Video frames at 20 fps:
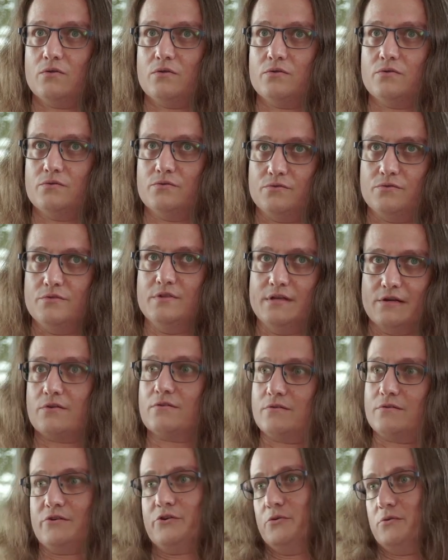
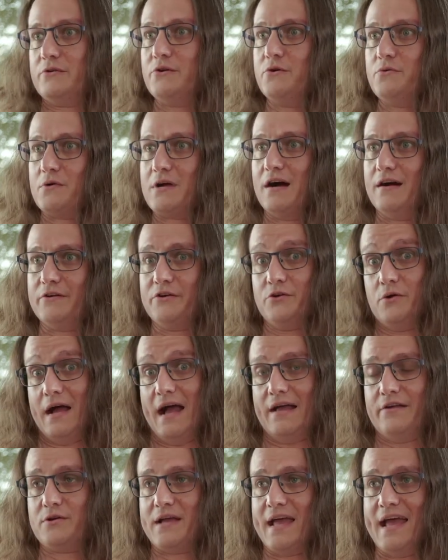you
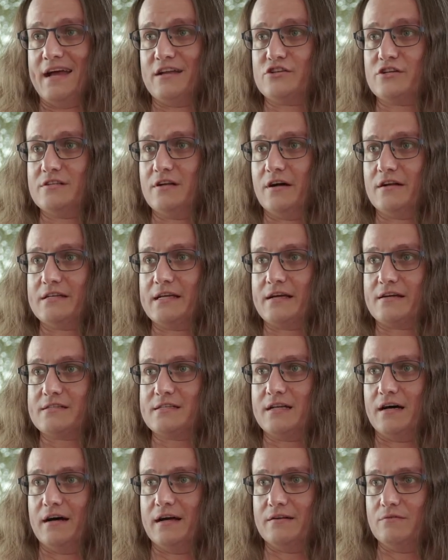can't just not take a
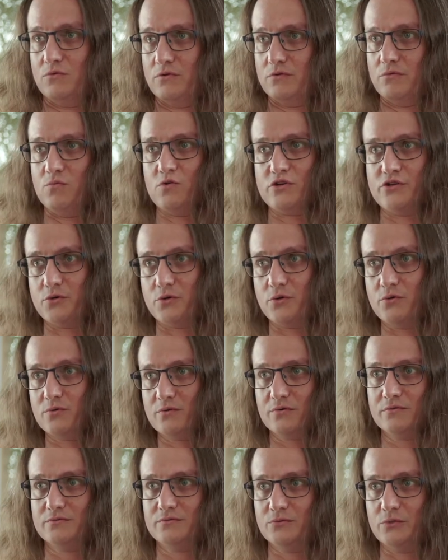side. Would
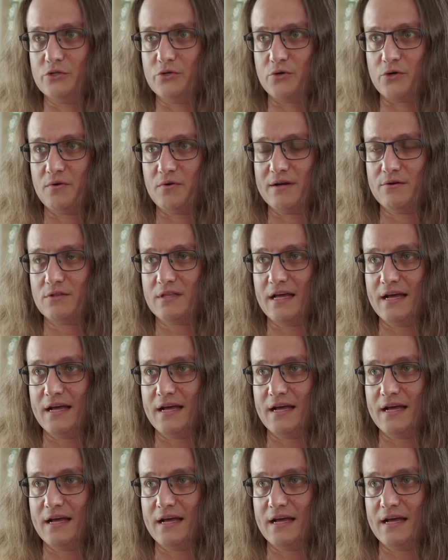you agree with